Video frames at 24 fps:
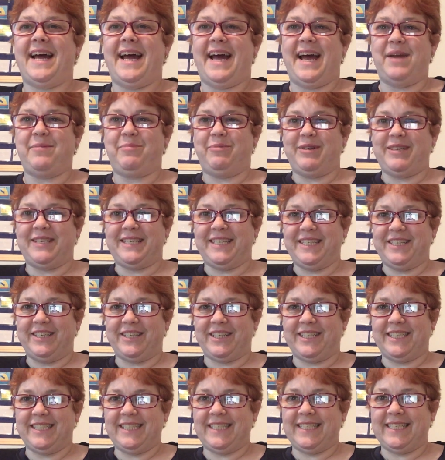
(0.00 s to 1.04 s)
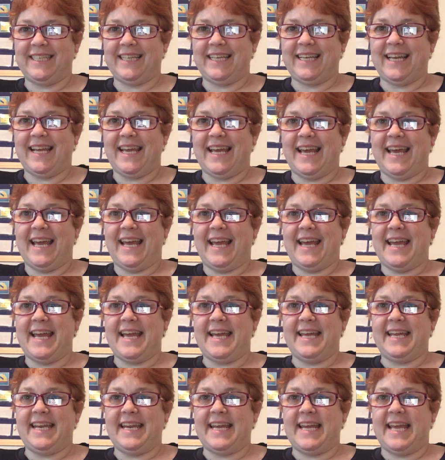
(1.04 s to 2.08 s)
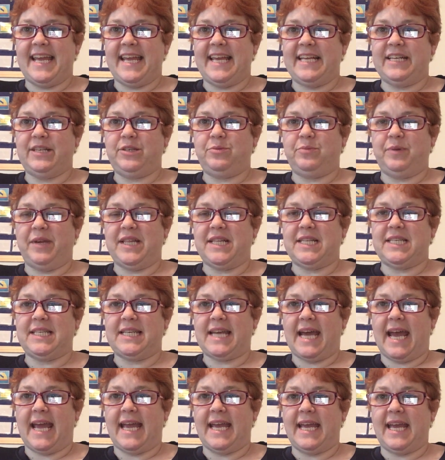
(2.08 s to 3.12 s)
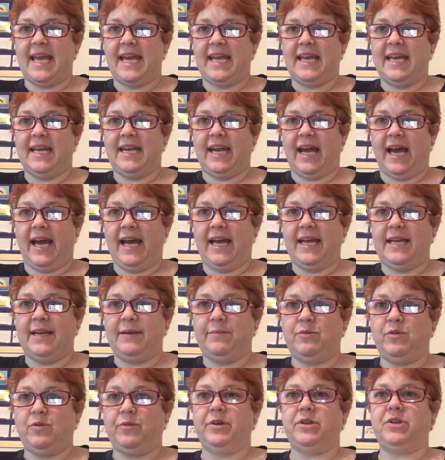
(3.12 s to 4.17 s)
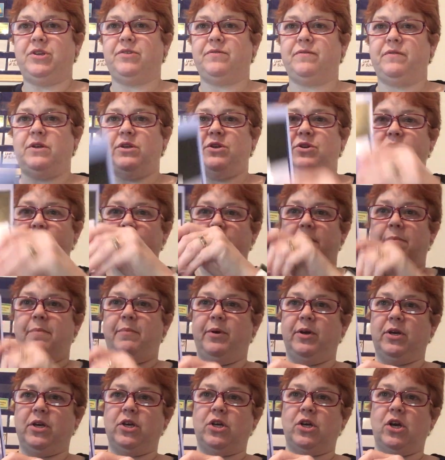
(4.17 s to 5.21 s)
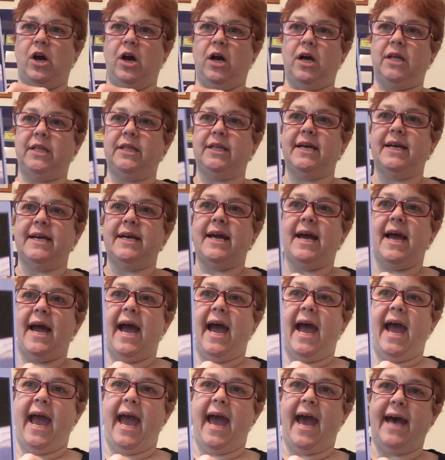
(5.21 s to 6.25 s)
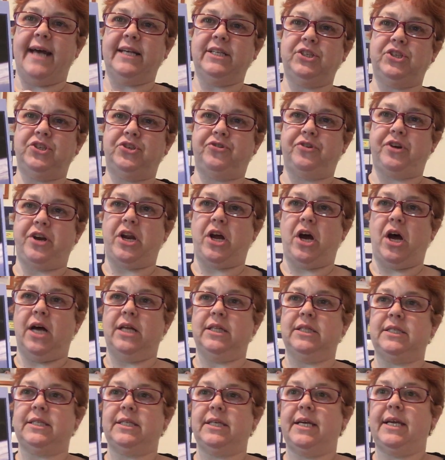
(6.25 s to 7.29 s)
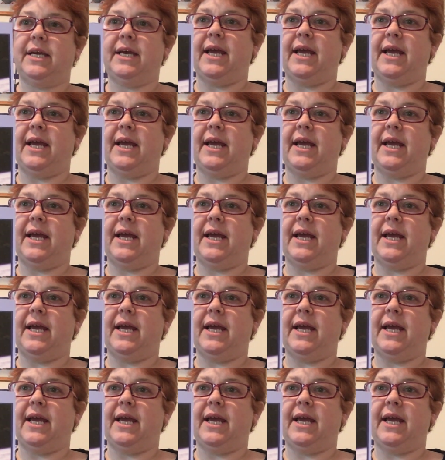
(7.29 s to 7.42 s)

Hi, boys and girls. It is Wednesday, and I am going to read you a book called Astronauts.